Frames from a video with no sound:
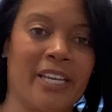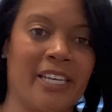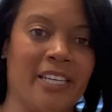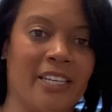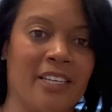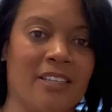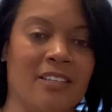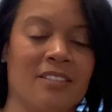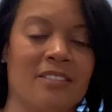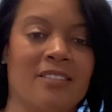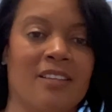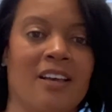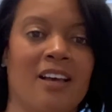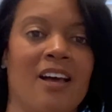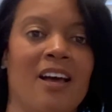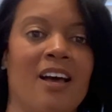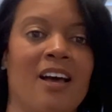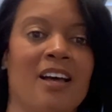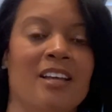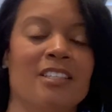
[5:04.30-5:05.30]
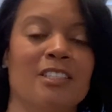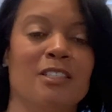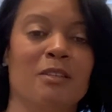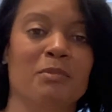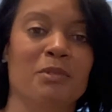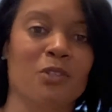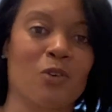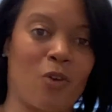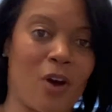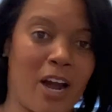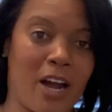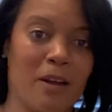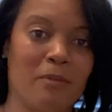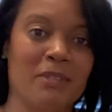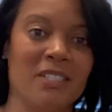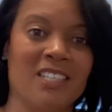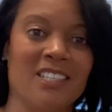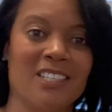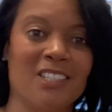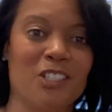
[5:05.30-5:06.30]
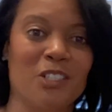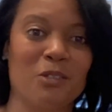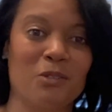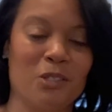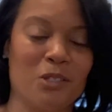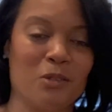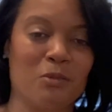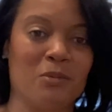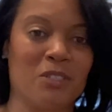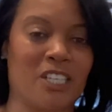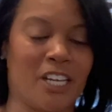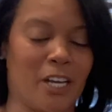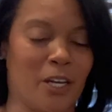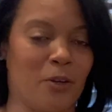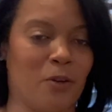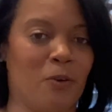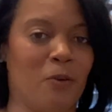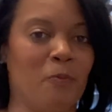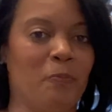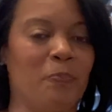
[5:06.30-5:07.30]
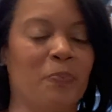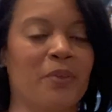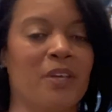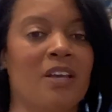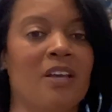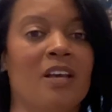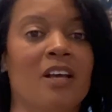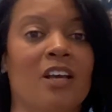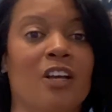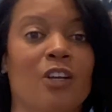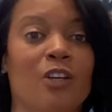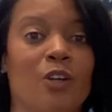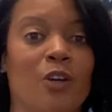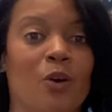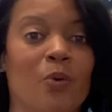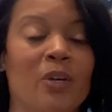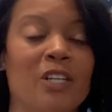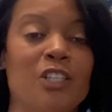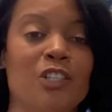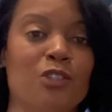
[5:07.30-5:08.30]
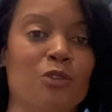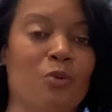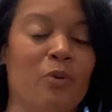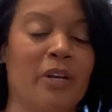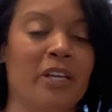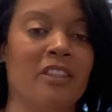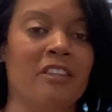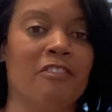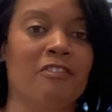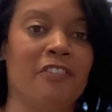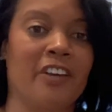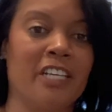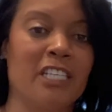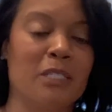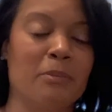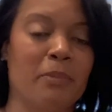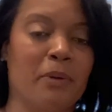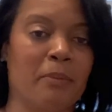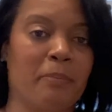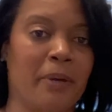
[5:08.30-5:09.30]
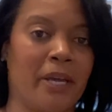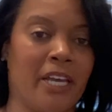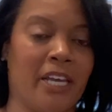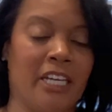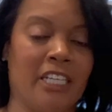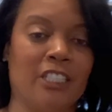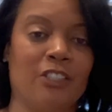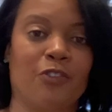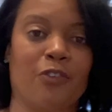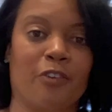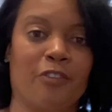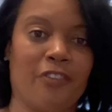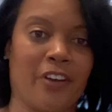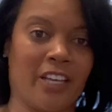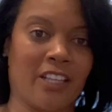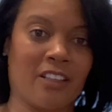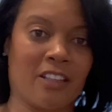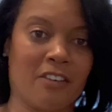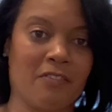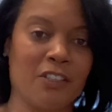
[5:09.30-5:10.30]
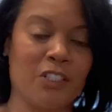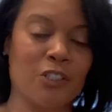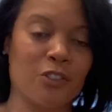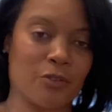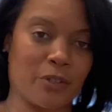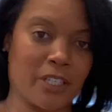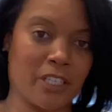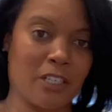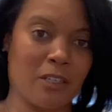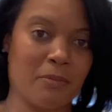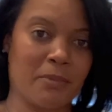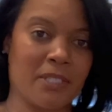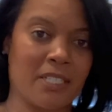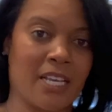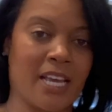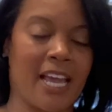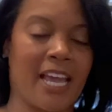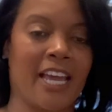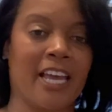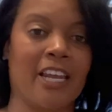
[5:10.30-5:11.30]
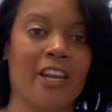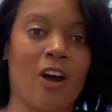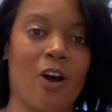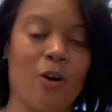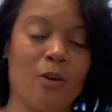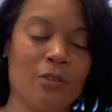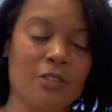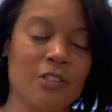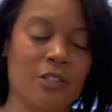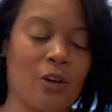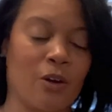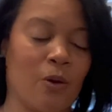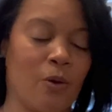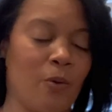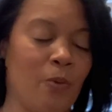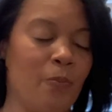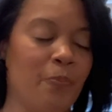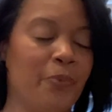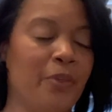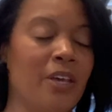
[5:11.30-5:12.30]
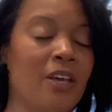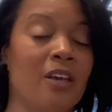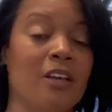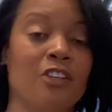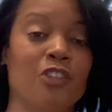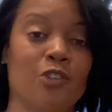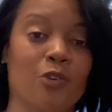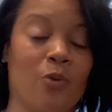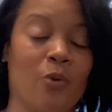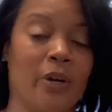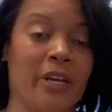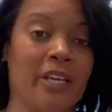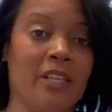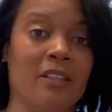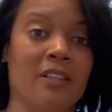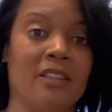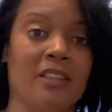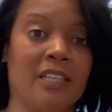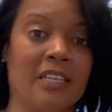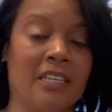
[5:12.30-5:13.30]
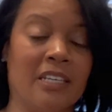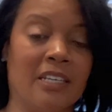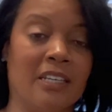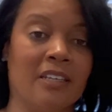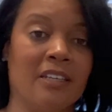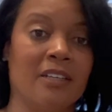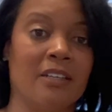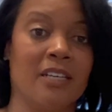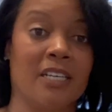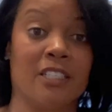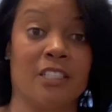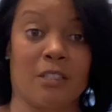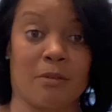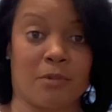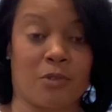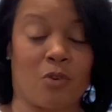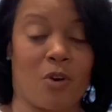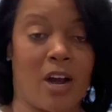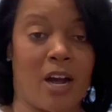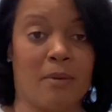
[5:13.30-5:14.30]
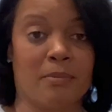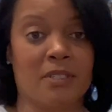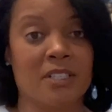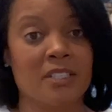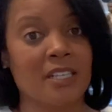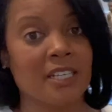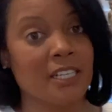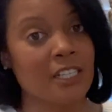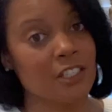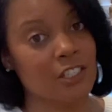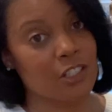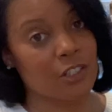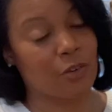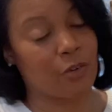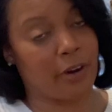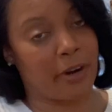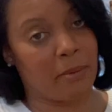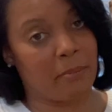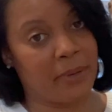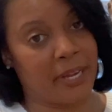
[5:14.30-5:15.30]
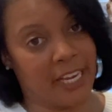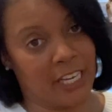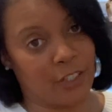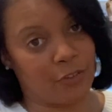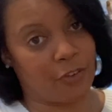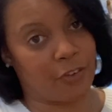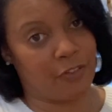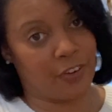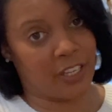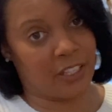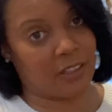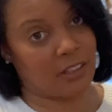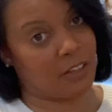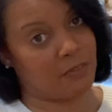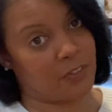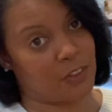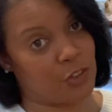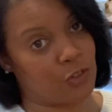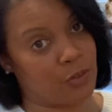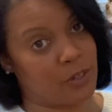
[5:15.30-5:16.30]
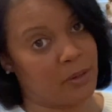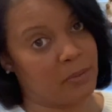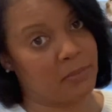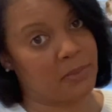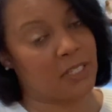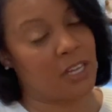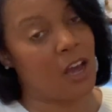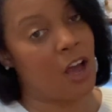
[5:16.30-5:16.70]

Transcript: is subscribe to this YouTube channel, go and join the Facebook page for Faith, Love, and Dreams, and also join the and subscribe to the Instagram page for Faith, Love, and Dreams.